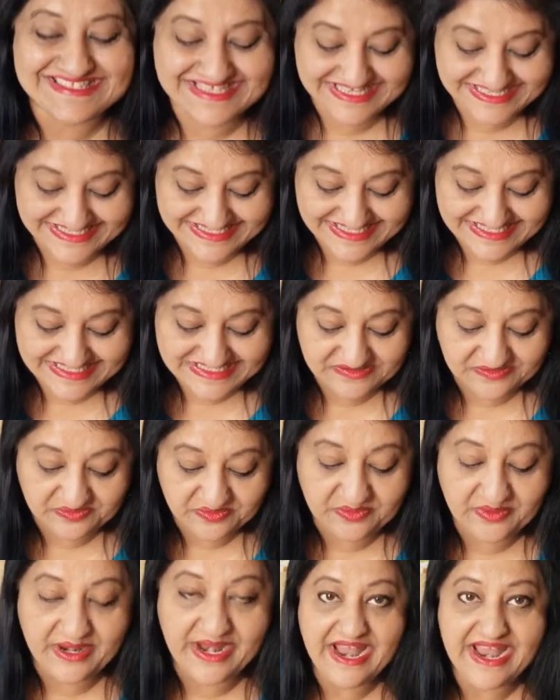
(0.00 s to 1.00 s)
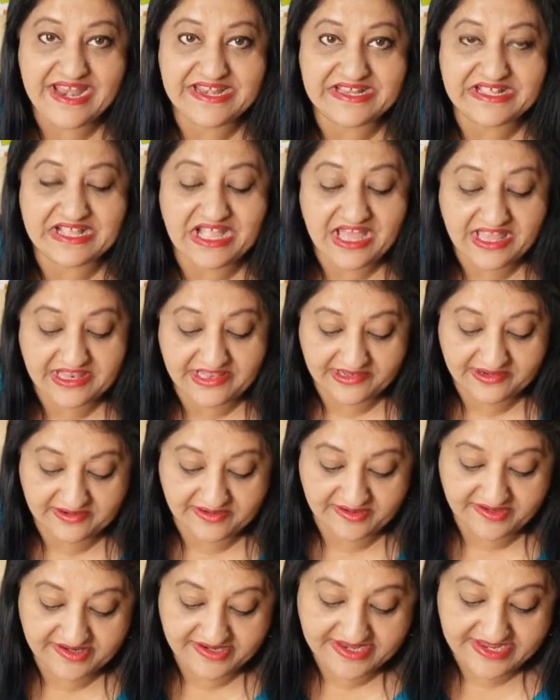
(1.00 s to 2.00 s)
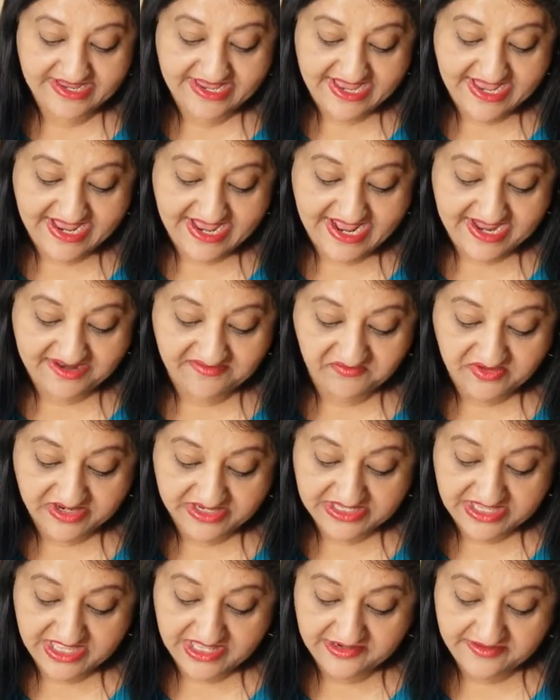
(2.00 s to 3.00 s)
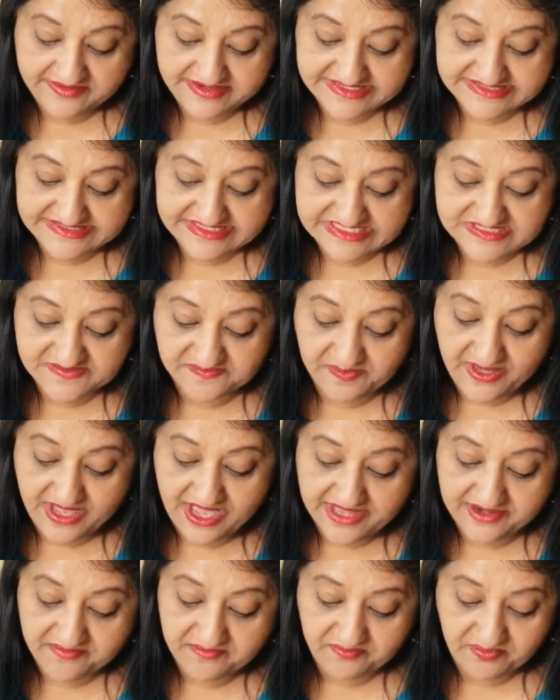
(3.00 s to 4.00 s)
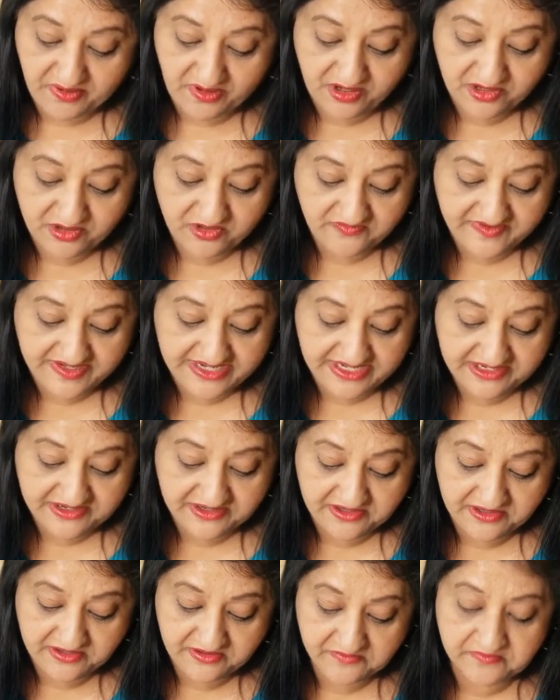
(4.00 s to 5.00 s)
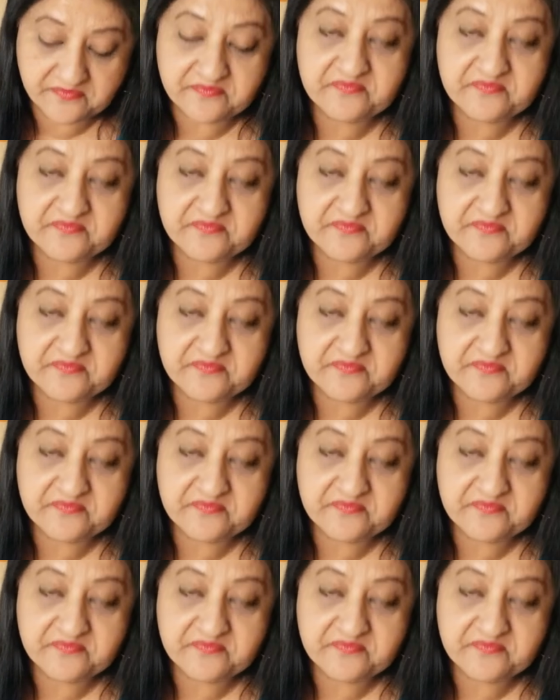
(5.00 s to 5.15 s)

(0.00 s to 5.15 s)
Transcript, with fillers: this is red color. And what color is this bottom part over here?